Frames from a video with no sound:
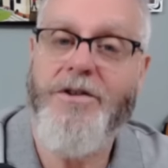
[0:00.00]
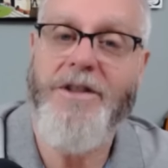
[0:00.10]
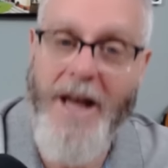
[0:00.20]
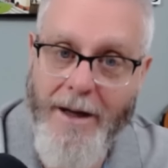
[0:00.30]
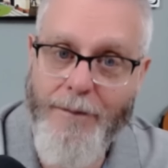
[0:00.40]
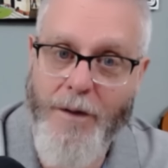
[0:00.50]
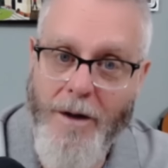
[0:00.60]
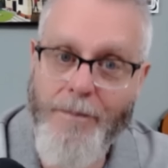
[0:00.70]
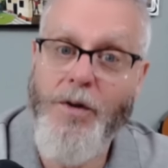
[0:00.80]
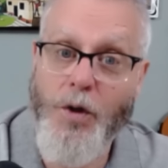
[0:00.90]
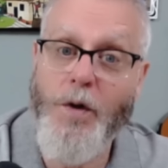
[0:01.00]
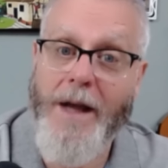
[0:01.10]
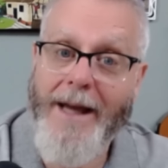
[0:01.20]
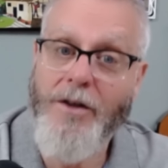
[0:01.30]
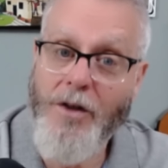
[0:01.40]
Stand firm. You
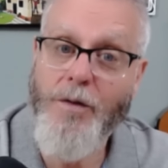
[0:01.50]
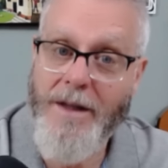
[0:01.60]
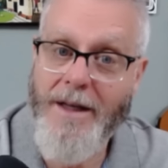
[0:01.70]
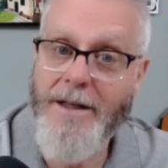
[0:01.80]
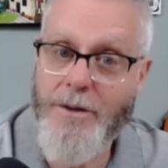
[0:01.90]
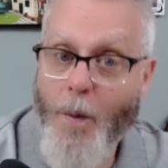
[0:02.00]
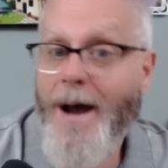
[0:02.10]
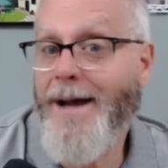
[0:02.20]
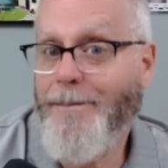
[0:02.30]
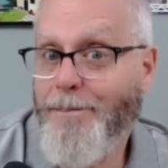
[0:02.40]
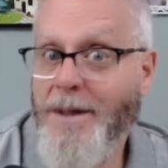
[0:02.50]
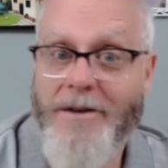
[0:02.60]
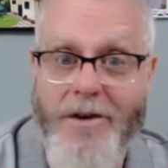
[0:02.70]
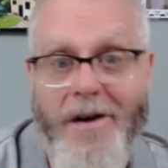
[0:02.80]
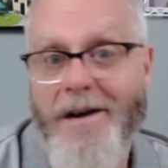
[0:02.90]
can do this. Why?
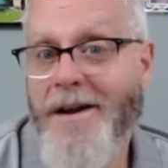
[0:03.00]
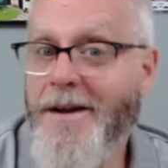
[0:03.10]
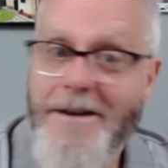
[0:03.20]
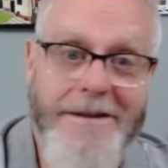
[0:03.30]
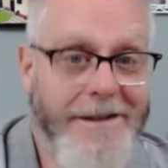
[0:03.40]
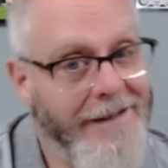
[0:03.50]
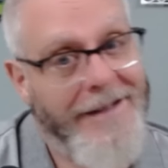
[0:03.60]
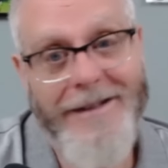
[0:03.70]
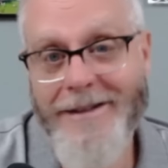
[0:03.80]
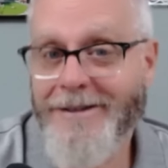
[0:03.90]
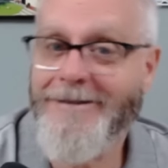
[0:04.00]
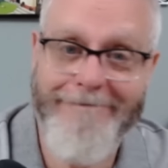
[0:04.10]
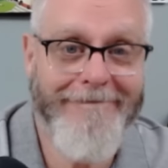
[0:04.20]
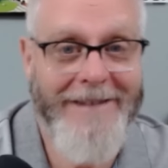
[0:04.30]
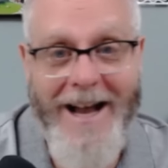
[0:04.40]
Because
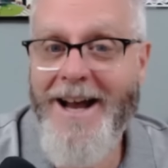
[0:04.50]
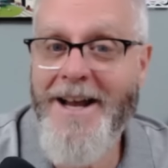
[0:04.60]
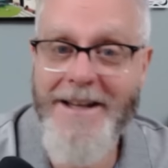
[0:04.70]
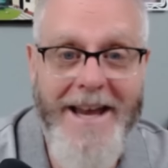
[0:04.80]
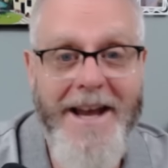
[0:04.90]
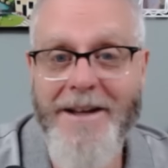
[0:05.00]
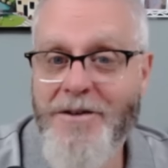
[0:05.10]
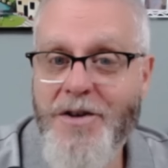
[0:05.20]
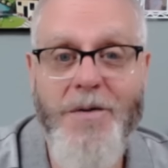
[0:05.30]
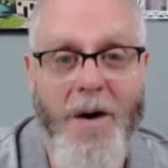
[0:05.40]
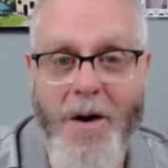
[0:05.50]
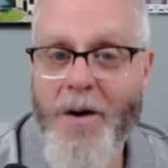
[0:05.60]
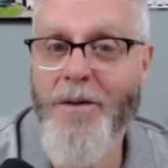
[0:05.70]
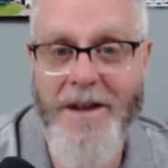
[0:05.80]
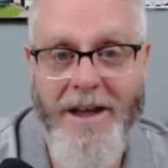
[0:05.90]
I can do
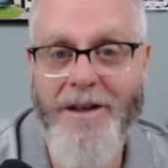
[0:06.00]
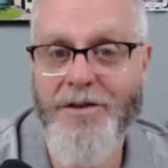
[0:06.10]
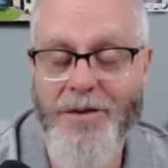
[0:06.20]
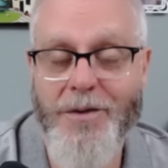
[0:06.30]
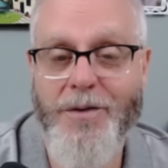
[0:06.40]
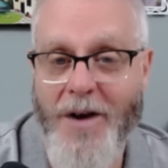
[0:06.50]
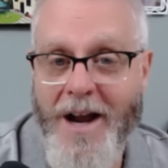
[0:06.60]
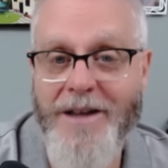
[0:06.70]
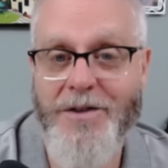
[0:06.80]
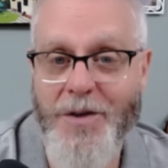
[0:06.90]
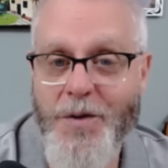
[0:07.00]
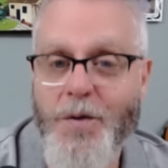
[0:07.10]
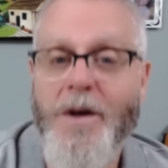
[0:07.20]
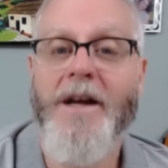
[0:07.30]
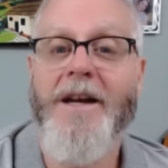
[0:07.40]
all things through Christ
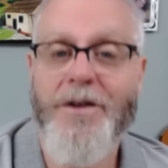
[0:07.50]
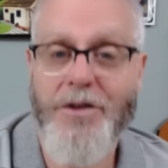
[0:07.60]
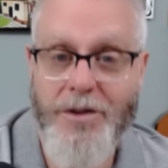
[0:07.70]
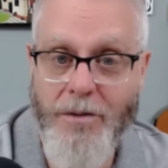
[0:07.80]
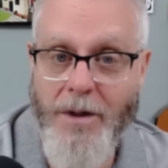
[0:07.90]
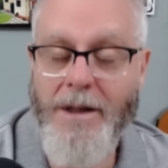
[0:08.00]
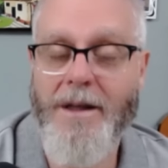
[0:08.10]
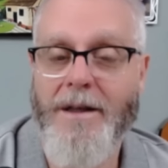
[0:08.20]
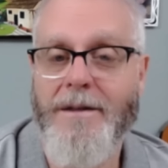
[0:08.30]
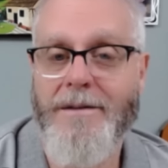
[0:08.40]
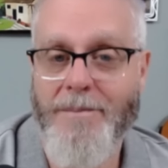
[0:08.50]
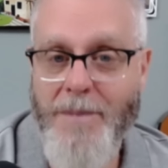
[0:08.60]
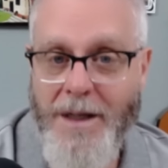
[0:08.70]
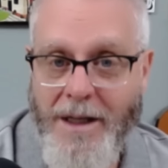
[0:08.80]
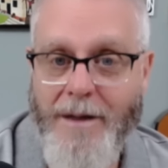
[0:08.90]
who strengthens
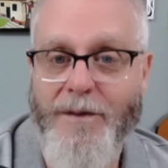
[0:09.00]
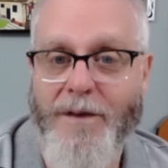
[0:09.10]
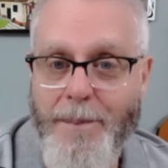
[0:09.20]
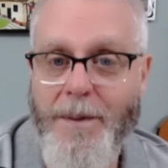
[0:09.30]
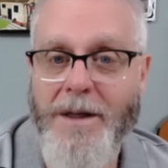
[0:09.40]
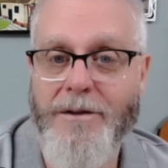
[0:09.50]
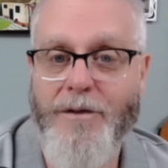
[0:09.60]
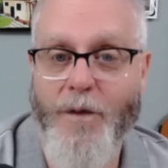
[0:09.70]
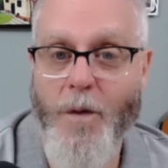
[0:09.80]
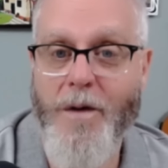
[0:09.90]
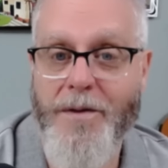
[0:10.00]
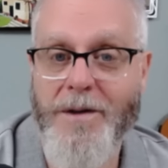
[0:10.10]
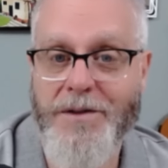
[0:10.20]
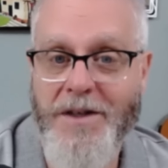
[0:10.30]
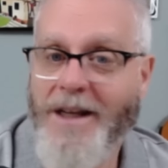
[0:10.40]
me. Philippians
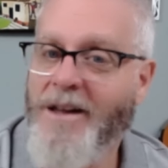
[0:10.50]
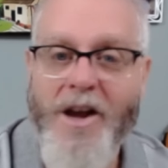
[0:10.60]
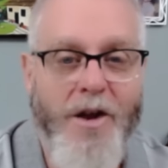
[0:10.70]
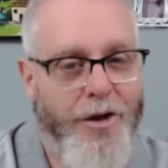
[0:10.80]
4:13.